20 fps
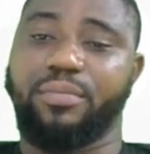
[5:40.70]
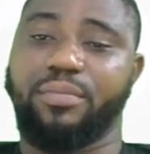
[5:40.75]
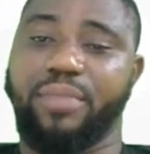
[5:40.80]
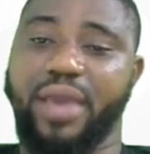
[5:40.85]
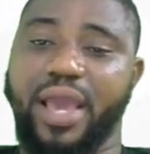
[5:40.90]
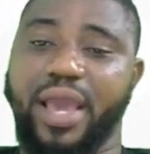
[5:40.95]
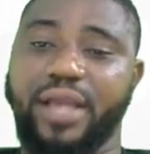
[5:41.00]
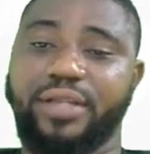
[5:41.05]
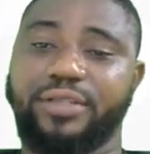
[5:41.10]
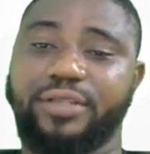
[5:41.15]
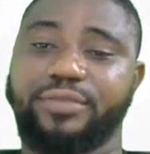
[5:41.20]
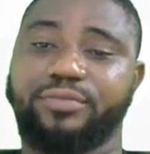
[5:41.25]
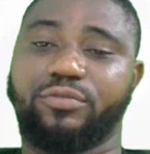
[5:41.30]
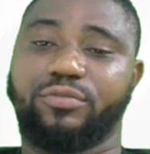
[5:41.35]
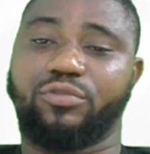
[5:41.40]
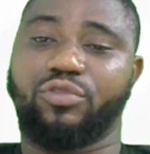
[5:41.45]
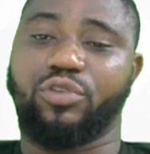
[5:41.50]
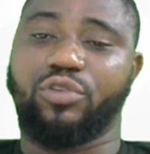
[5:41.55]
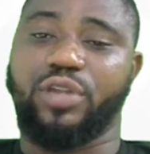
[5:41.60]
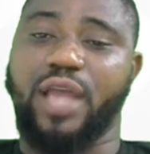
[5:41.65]
bird,
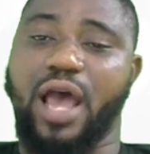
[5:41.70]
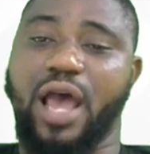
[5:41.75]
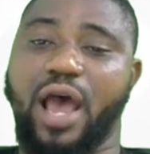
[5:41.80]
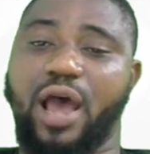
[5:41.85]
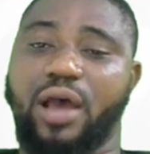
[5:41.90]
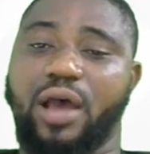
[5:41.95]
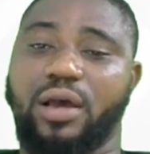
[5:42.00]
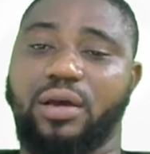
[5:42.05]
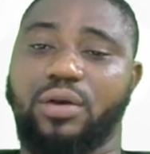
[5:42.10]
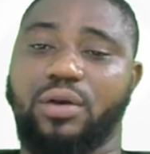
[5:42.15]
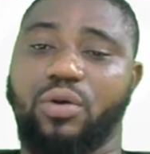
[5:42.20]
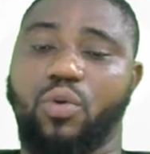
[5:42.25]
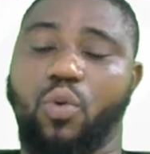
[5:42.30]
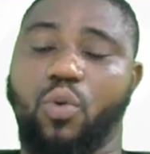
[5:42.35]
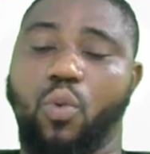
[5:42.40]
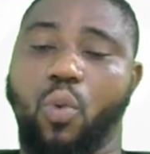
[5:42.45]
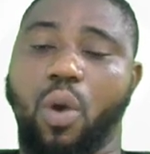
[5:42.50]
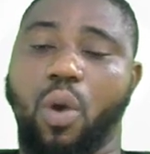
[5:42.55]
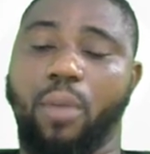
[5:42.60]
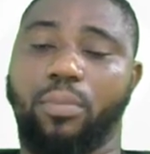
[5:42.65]
so they are
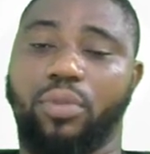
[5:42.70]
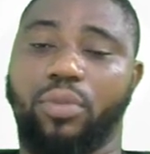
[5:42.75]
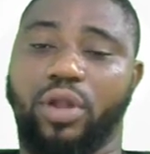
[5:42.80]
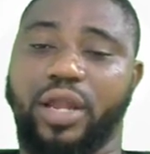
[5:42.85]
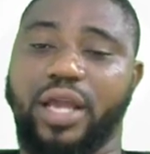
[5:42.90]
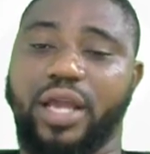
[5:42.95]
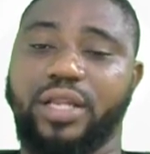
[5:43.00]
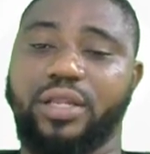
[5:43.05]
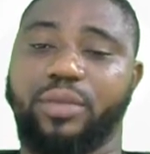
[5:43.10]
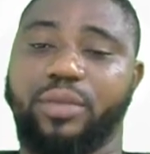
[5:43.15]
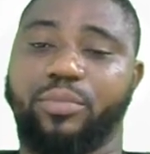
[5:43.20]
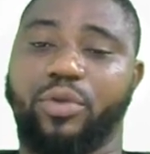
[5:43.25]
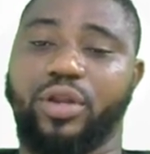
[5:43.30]
warm-blooded,